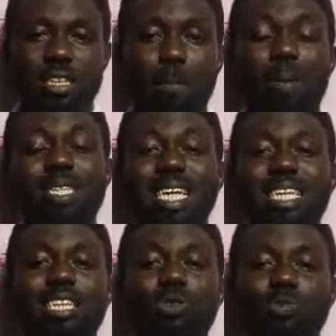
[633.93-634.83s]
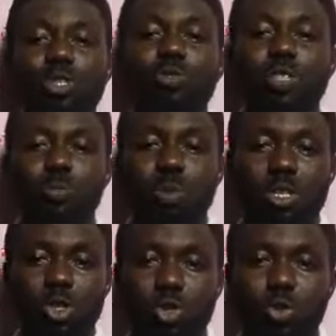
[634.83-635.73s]
But then again, what do you expect
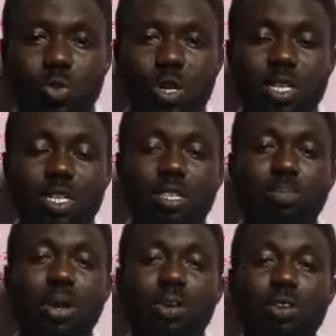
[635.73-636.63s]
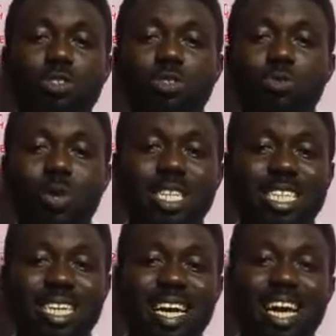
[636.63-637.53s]
the children, the parents to do when
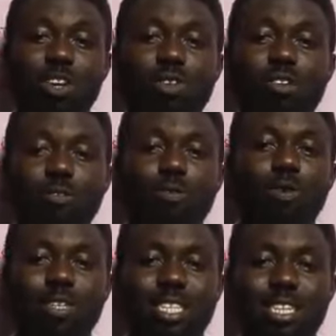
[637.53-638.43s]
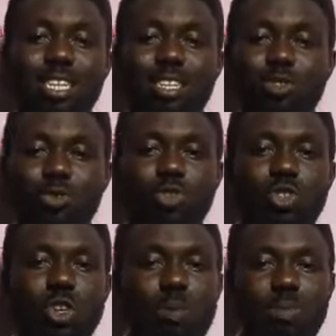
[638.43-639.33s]
they cannot afford, there's no
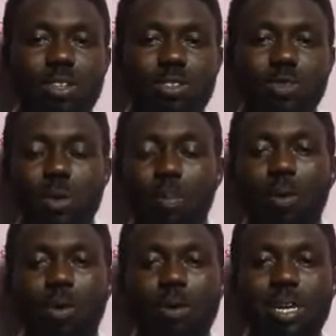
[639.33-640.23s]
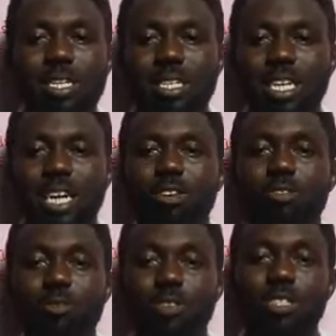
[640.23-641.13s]
job, there's no employment, they cannot
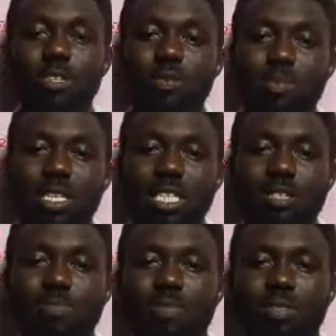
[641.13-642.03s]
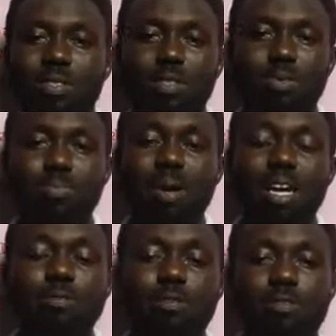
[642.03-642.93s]
afford this money to
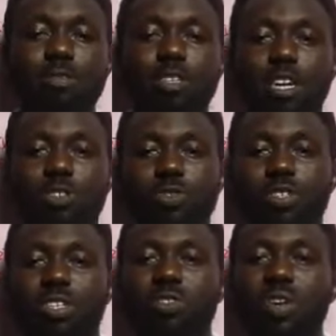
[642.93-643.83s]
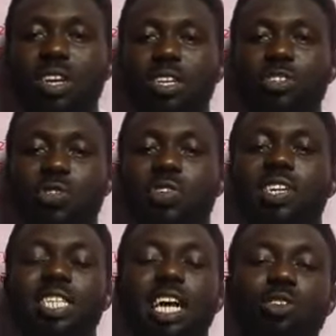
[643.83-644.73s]
buy food for their children? That's why I hear
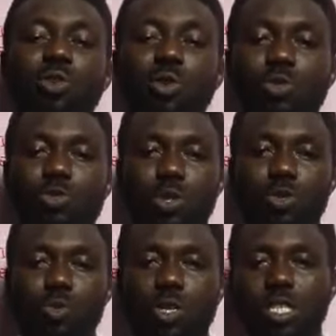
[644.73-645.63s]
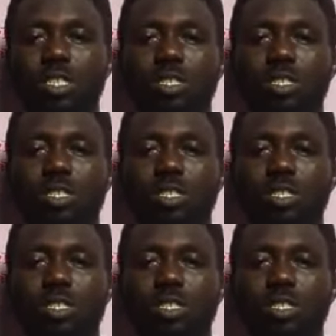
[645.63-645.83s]
children dying all over the world.